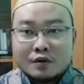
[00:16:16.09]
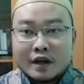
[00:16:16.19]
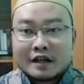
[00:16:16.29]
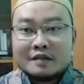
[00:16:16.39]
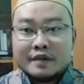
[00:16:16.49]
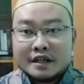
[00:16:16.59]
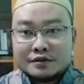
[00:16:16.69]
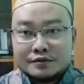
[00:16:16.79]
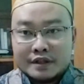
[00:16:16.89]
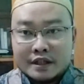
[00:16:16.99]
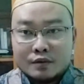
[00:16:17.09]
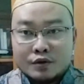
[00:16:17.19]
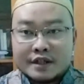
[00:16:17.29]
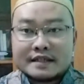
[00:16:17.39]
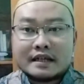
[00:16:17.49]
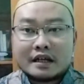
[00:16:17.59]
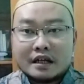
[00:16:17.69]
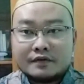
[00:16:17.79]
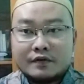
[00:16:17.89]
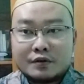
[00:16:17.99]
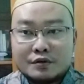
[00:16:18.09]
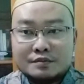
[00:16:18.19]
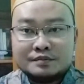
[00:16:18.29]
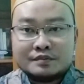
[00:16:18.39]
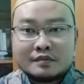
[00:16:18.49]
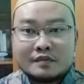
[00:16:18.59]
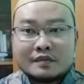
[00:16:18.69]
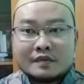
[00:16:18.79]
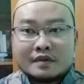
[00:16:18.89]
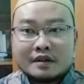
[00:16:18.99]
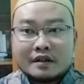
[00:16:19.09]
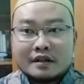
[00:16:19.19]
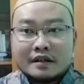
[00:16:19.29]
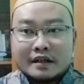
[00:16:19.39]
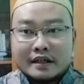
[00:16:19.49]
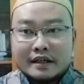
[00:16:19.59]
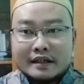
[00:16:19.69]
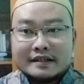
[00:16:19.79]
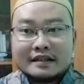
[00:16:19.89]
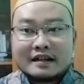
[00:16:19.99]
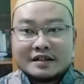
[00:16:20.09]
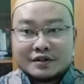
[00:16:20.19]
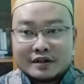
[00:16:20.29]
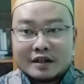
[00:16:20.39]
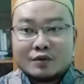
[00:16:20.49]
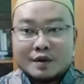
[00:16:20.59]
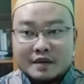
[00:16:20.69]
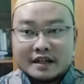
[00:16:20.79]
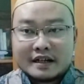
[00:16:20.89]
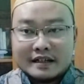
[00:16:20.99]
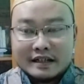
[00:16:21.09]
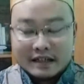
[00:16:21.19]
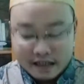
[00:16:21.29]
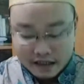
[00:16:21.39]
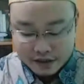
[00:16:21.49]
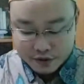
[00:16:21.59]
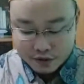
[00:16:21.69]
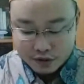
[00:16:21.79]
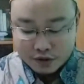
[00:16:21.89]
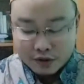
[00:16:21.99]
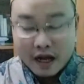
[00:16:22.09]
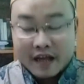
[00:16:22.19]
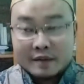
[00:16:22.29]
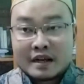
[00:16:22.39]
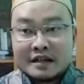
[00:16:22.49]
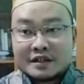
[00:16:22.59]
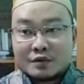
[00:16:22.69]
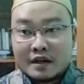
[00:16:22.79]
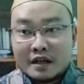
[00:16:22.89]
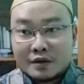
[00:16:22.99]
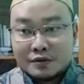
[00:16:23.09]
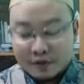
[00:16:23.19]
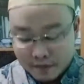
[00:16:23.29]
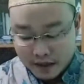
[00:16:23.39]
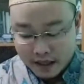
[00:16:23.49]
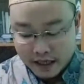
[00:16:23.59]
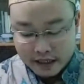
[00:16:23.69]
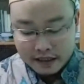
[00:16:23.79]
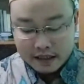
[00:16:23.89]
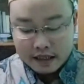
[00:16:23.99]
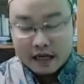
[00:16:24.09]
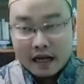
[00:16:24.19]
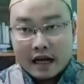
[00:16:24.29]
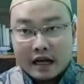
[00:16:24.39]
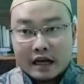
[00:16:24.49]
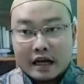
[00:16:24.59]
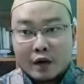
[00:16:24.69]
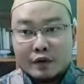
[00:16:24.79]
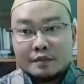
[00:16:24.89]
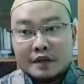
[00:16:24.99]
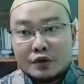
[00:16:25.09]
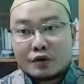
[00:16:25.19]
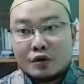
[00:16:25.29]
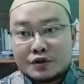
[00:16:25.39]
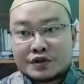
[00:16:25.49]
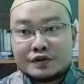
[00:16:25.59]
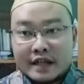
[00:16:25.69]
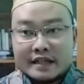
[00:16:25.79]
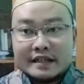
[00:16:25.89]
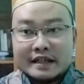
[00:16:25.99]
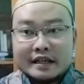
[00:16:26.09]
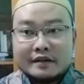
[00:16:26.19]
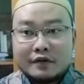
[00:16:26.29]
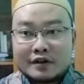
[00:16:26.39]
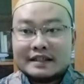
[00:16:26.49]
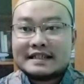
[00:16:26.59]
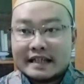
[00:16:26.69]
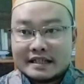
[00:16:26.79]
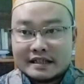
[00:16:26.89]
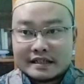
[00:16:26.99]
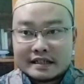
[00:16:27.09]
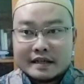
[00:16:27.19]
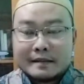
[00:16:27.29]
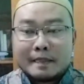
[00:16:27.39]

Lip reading: Welcome back to the Zakat Forum International Webinar. So I am Randi Swandaru, and I will be your host today for these sessions.